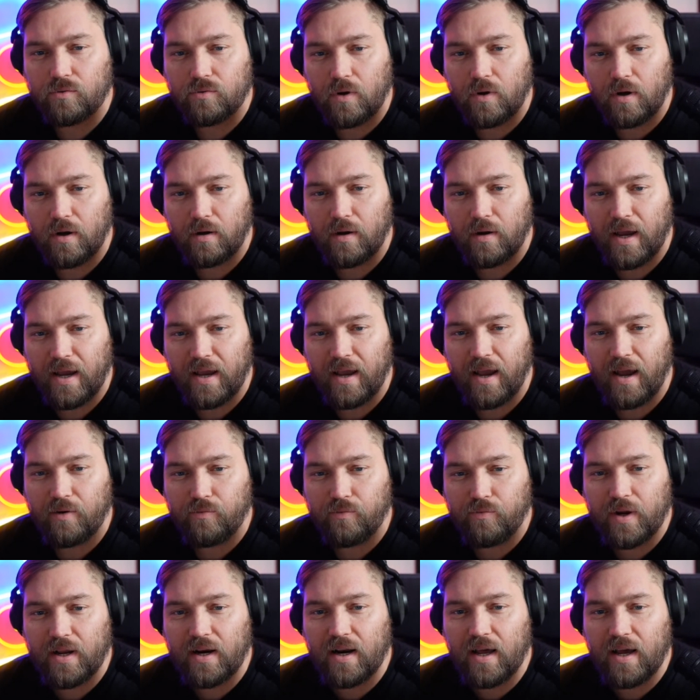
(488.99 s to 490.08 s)
I
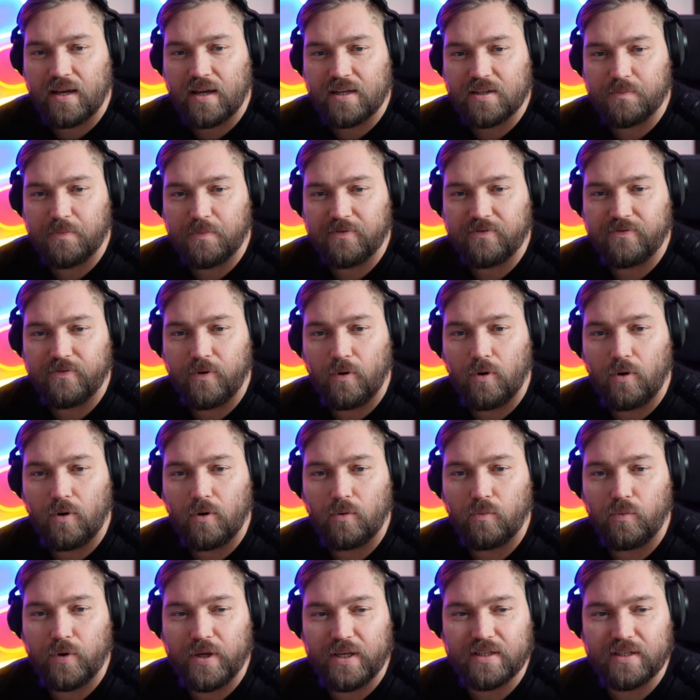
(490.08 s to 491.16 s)
realized before
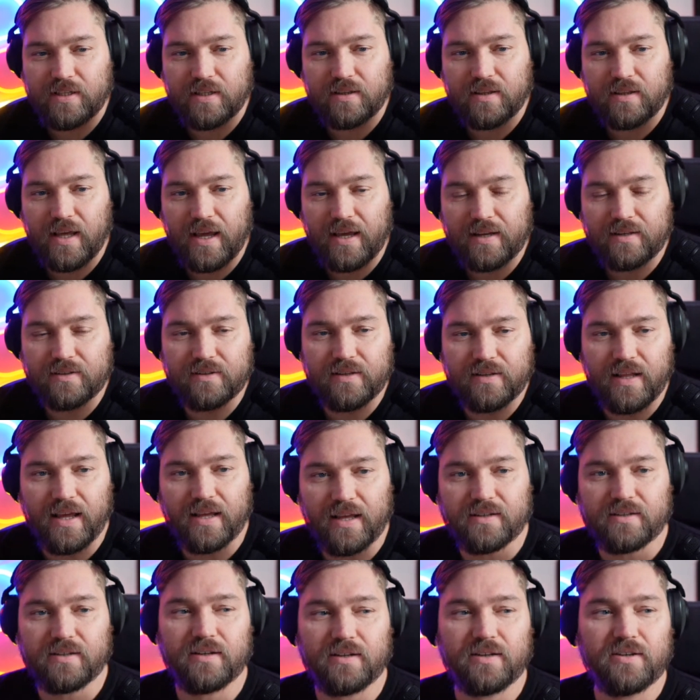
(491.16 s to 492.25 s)
we did that
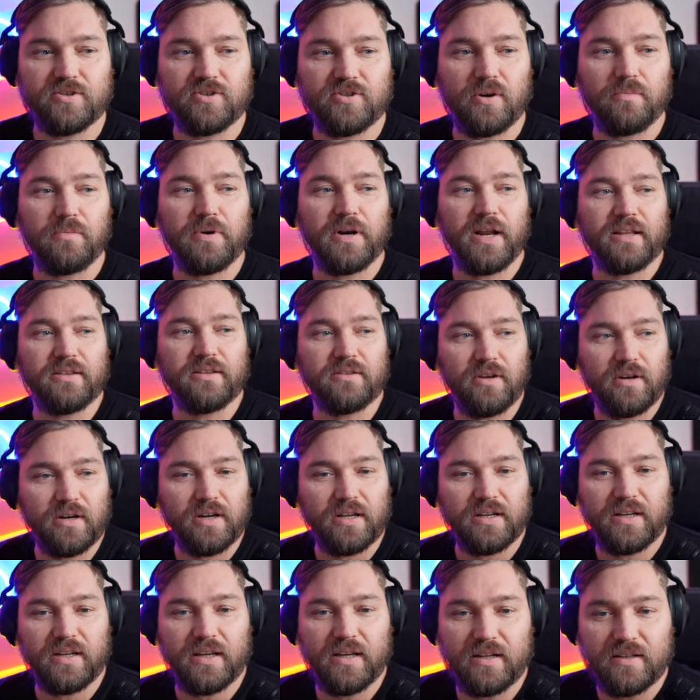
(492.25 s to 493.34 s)
someone had done
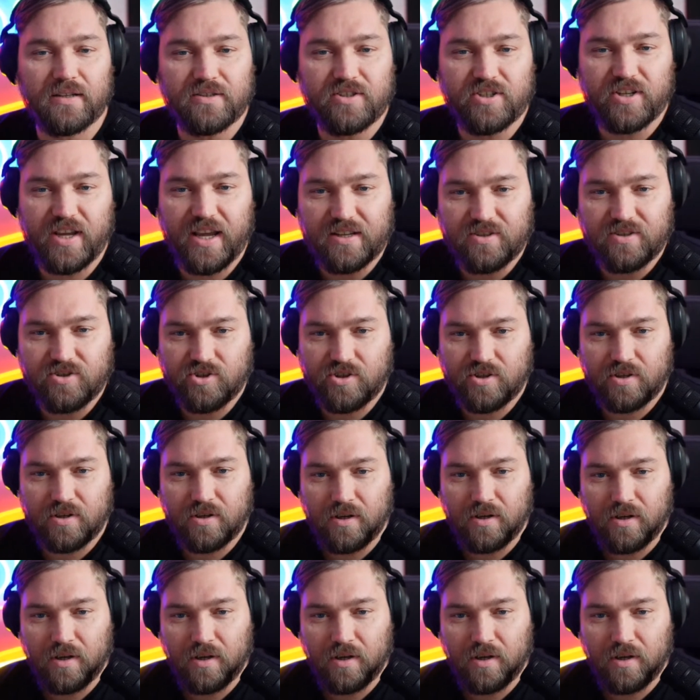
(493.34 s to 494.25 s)
it in Sketch,